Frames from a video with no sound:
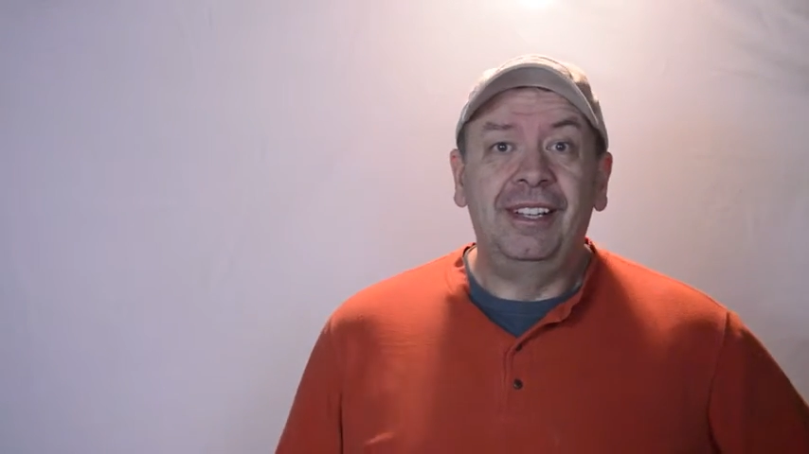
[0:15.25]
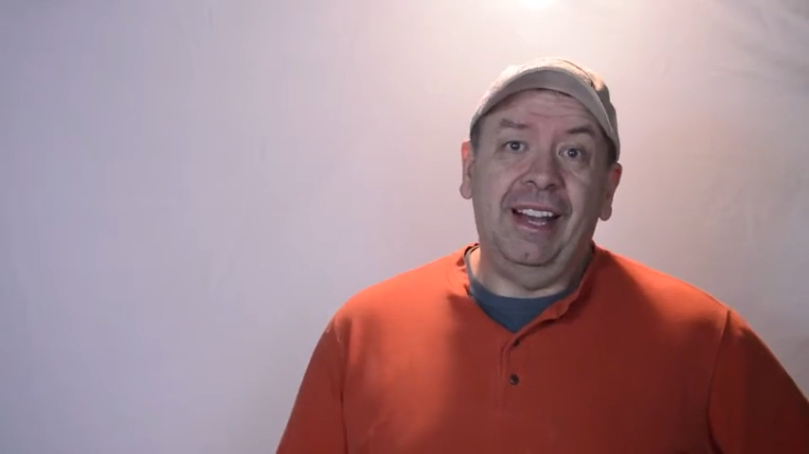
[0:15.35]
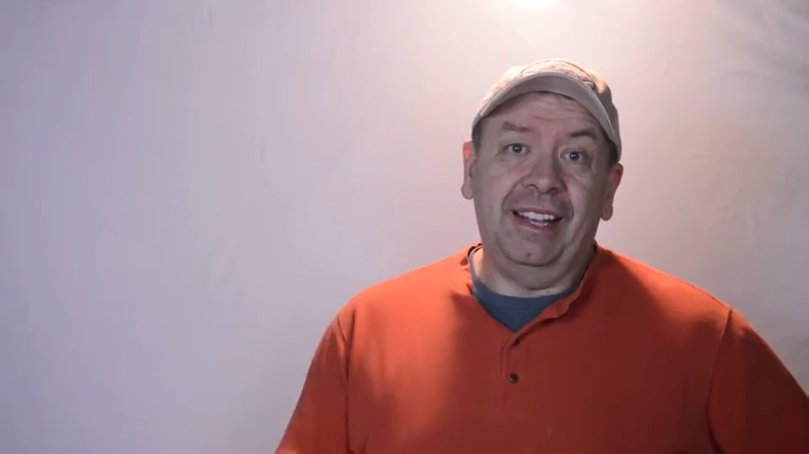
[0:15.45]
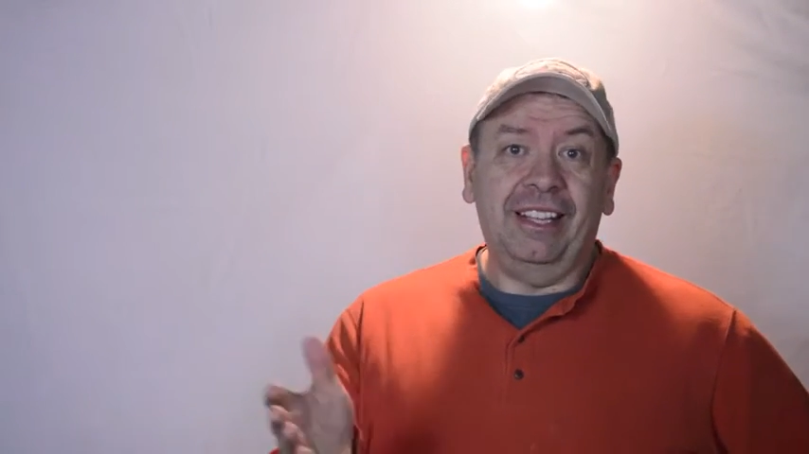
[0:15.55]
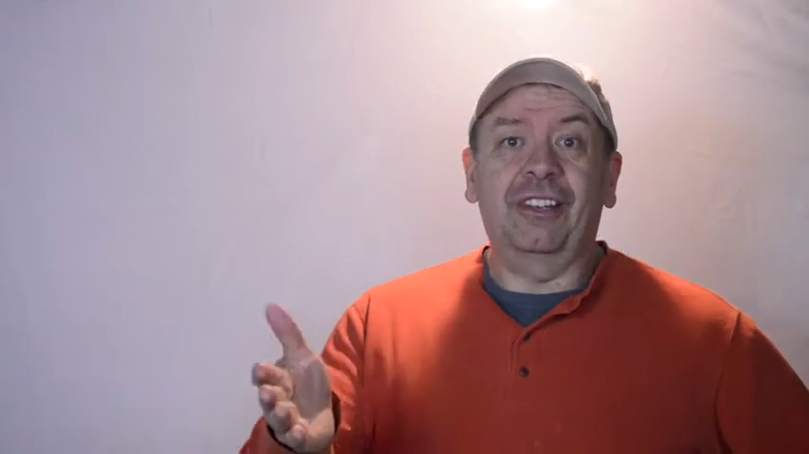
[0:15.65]

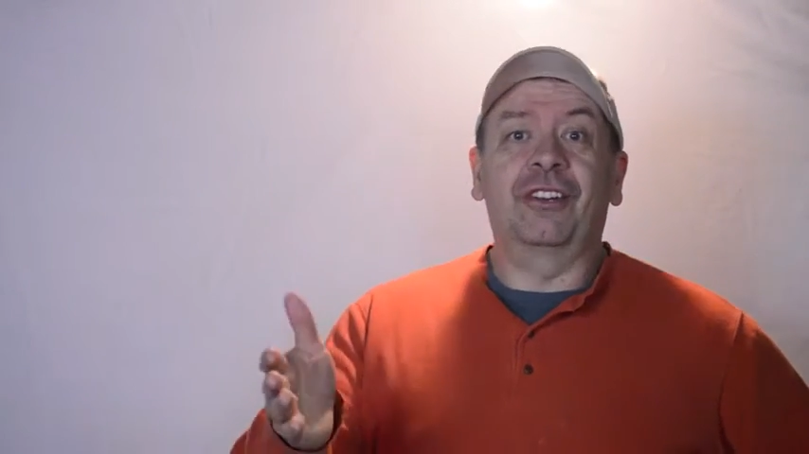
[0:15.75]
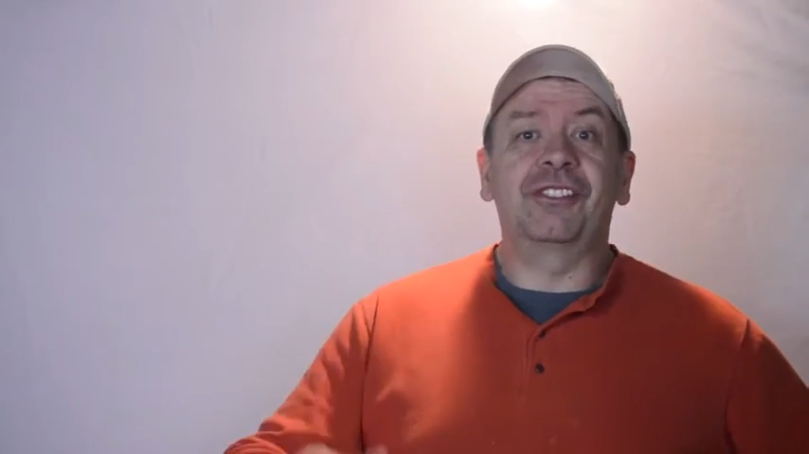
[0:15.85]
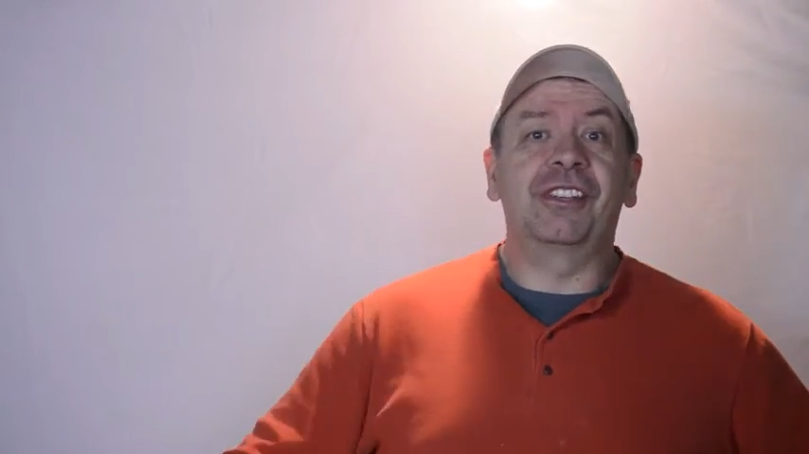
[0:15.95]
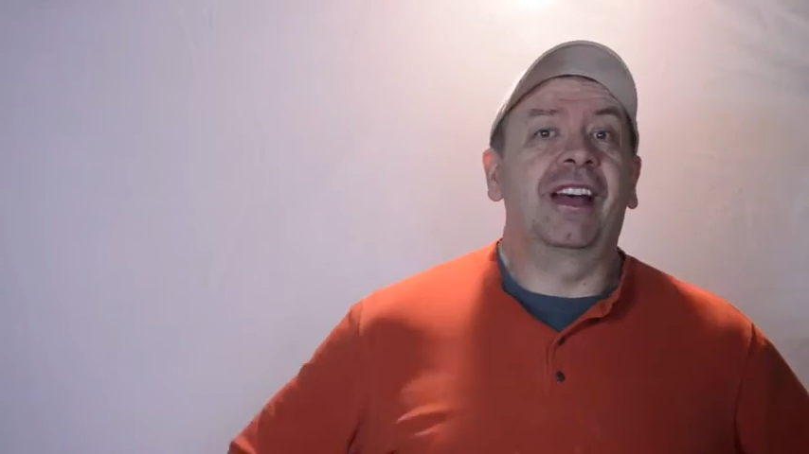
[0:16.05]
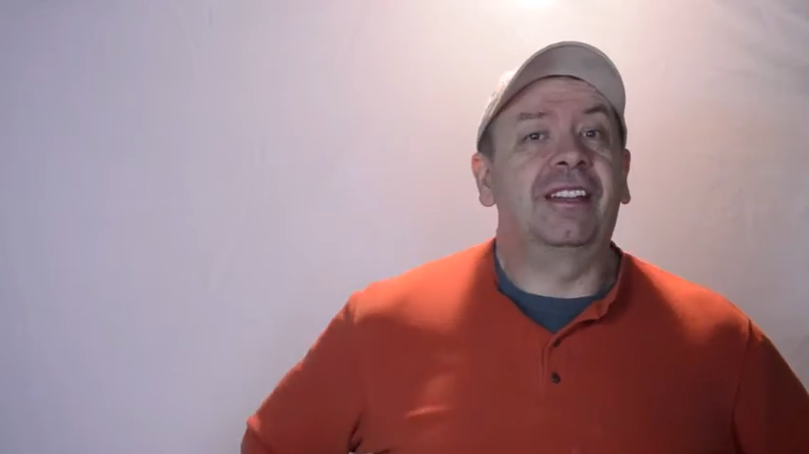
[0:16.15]
I think you can
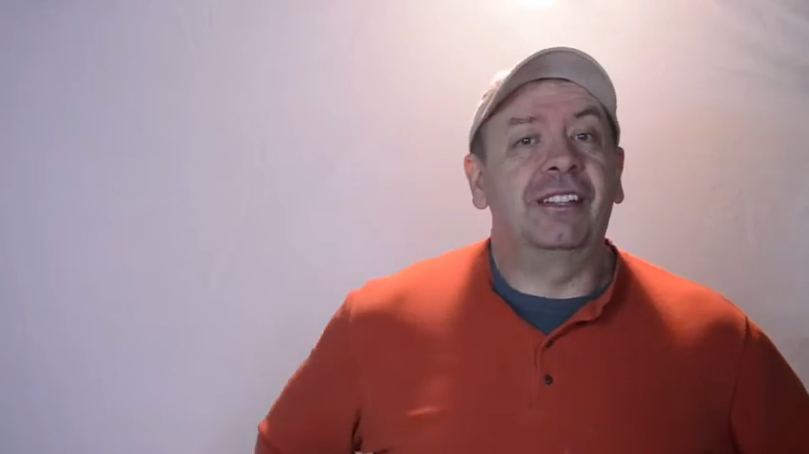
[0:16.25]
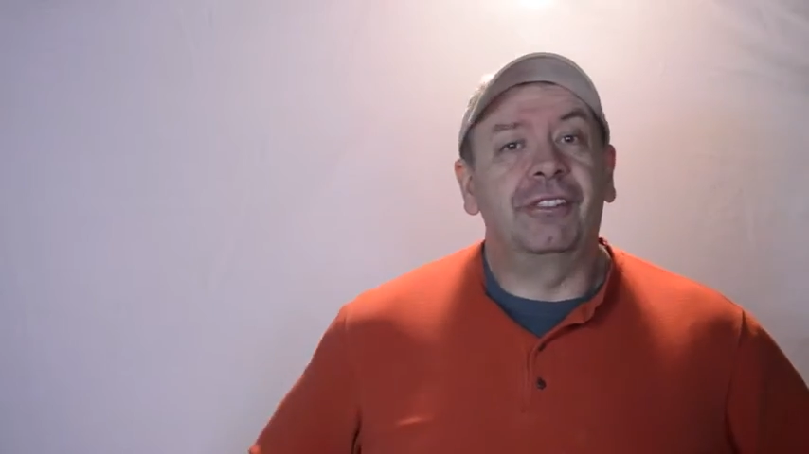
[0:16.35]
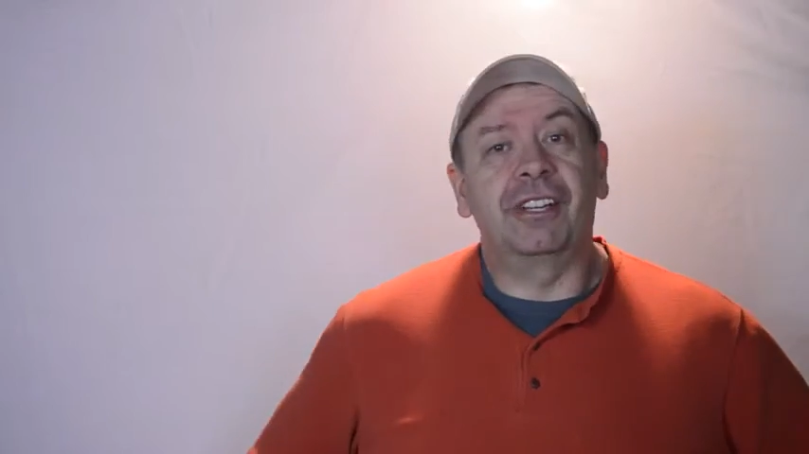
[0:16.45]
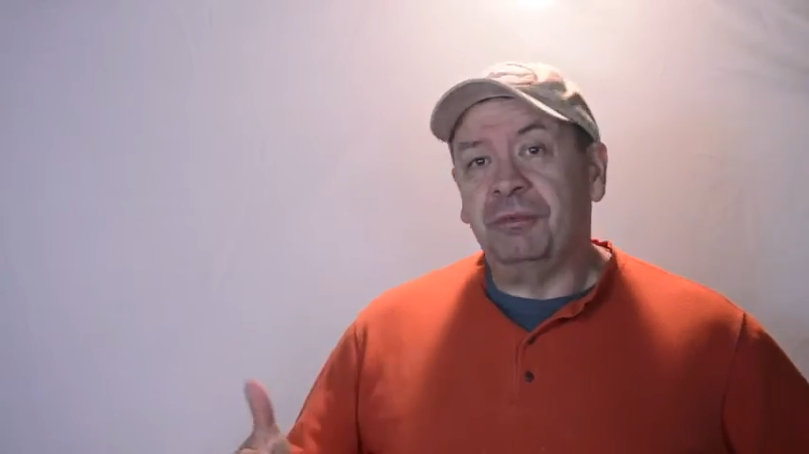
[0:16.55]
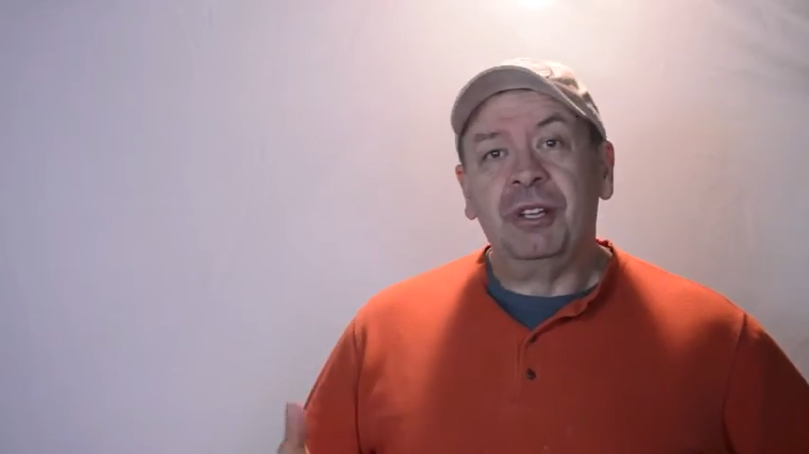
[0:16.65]
see that in the
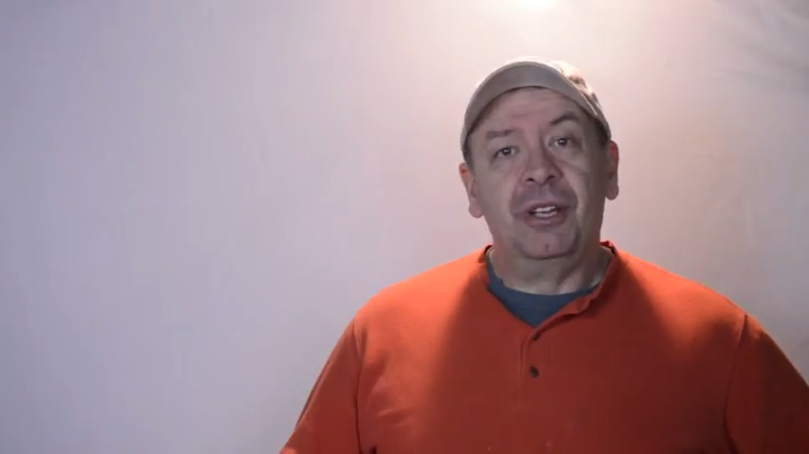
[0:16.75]
video.